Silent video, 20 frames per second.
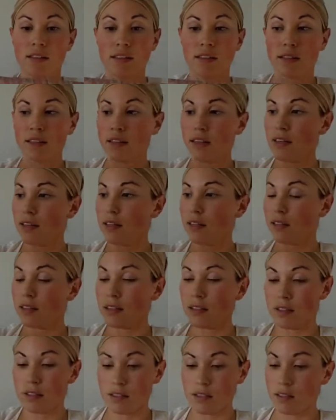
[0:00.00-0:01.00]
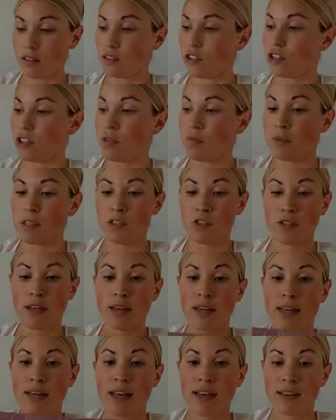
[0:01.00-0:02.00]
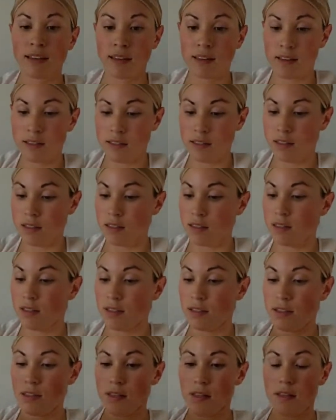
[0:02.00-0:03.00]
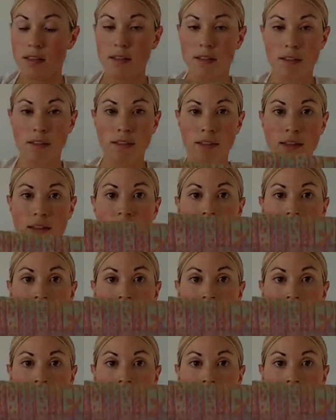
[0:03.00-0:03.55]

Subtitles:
Okay, show me do that again, like